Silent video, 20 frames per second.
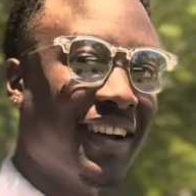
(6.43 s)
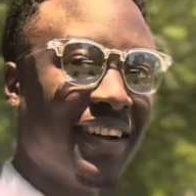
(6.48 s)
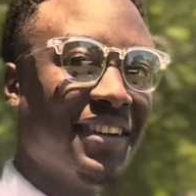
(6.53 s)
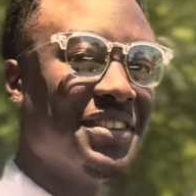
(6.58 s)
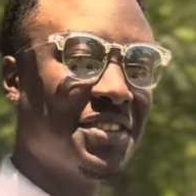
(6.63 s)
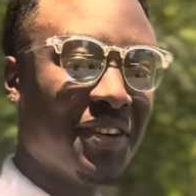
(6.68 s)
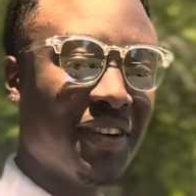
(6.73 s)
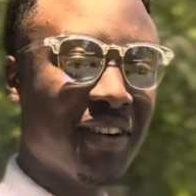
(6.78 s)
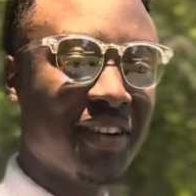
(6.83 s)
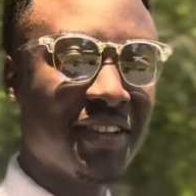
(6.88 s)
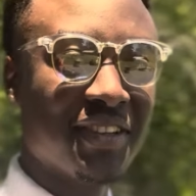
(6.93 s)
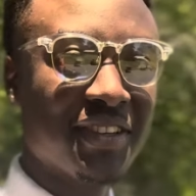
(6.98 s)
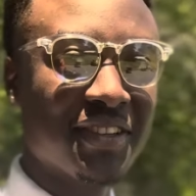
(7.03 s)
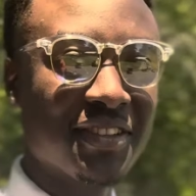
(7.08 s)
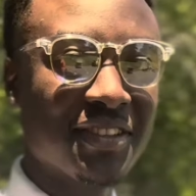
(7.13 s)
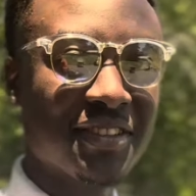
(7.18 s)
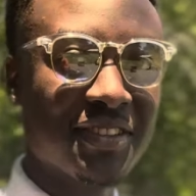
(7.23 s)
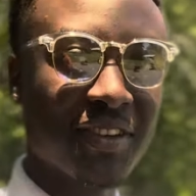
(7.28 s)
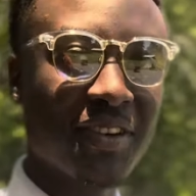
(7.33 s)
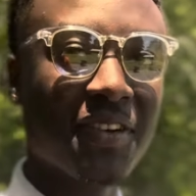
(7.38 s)
Enjoying your
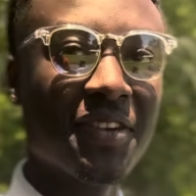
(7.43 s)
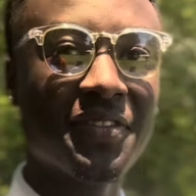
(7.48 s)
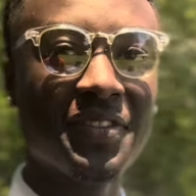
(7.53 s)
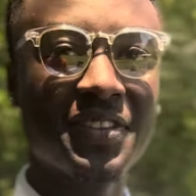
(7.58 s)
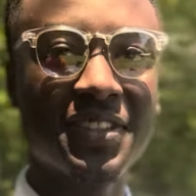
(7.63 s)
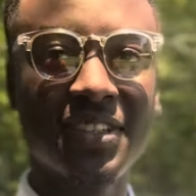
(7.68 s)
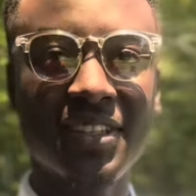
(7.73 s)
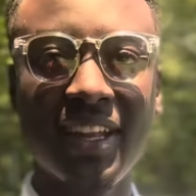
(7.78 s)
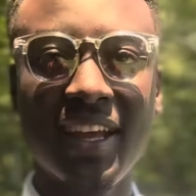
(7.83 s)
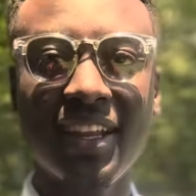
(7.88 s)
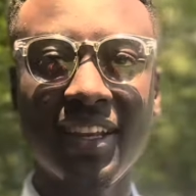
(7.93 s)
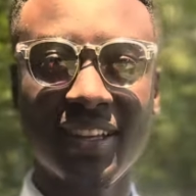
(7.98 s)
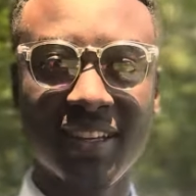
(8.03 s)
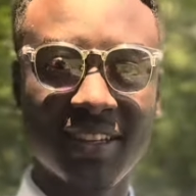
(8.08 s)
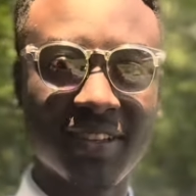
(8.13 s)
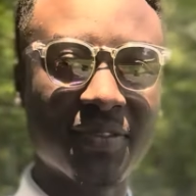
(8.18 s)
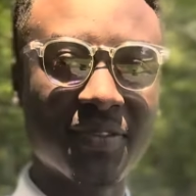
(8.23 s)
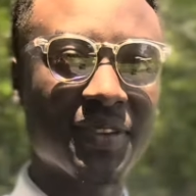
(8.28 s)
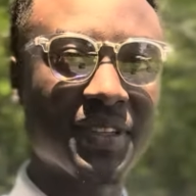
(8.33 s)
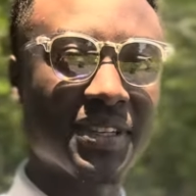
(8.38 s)
service today?
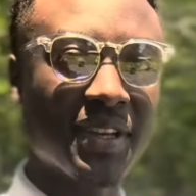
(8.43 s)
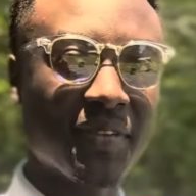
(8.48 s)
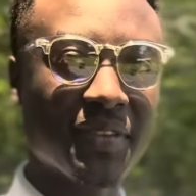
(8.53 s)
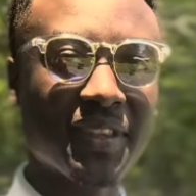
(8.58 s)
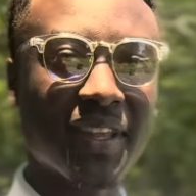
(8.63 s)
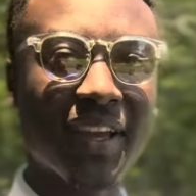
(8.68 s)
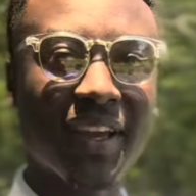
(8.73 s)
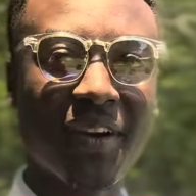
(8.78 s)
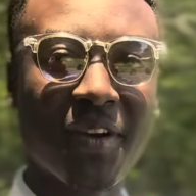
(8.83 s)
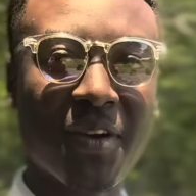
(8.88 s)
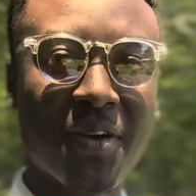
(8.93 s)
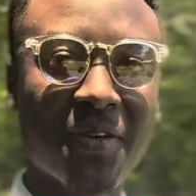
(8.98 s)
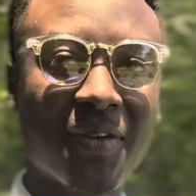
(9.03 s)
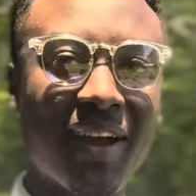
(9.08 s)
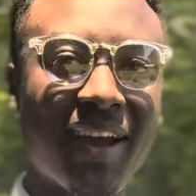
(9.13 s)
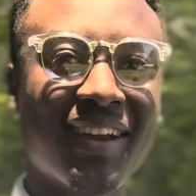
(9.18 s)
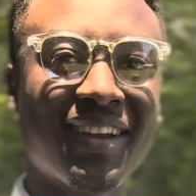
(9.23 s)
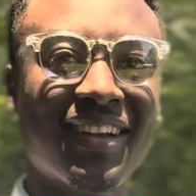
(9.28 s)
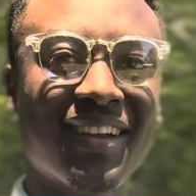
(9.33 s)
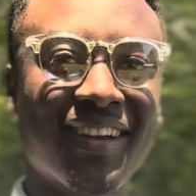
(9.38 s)
Was everything all right?